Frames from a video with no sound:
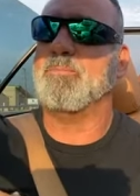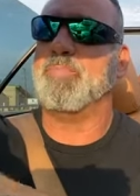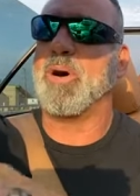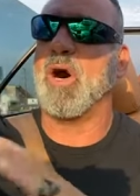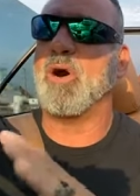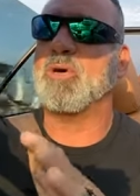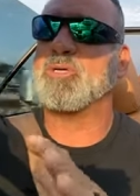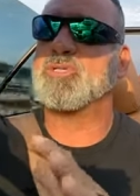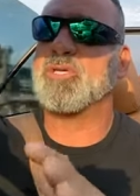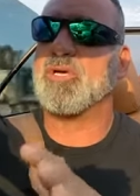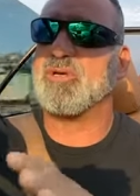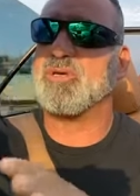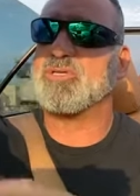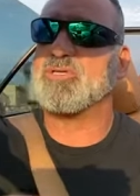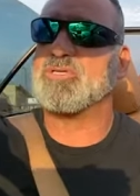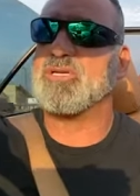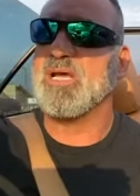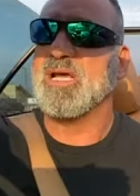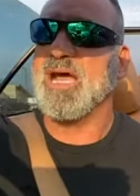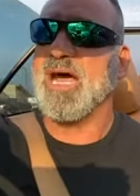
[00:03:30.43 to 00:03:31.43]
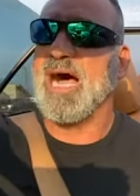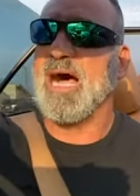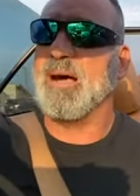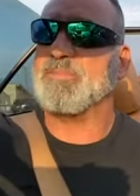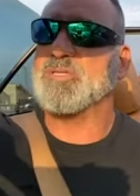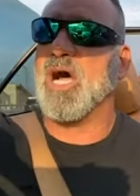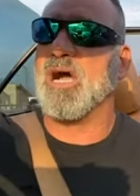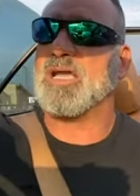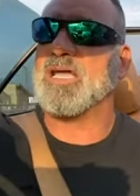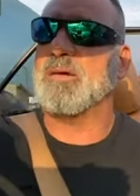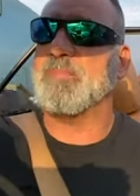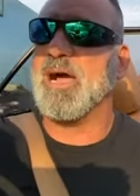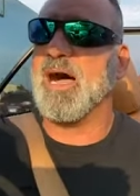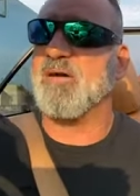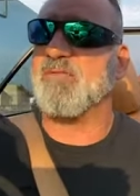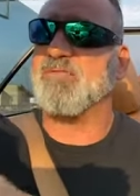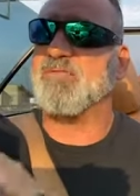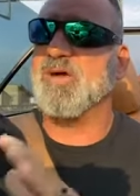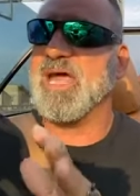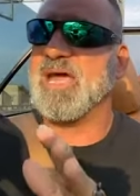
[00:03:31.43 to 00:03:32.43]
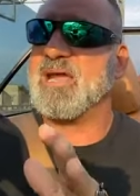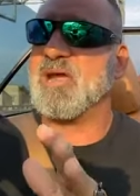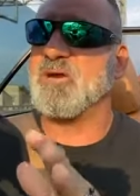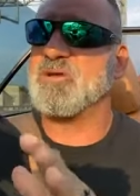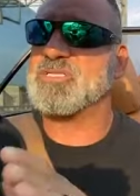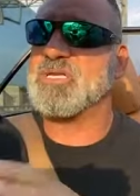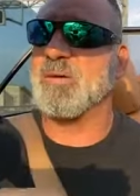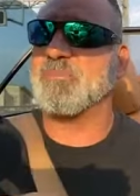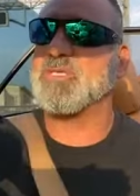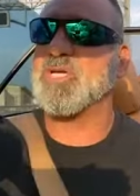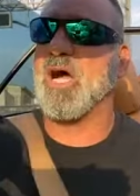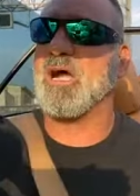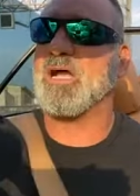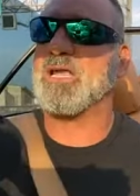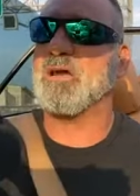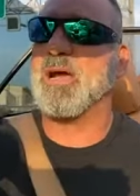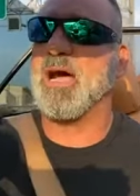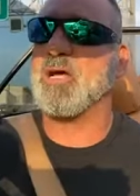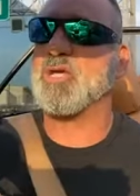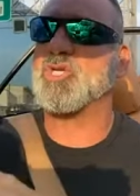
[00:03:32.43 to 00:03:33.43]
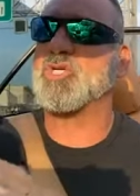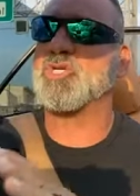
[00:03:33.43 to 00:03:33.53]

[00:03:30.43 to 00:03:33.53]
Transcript: posers. I'm talking about fakers. I'm talking about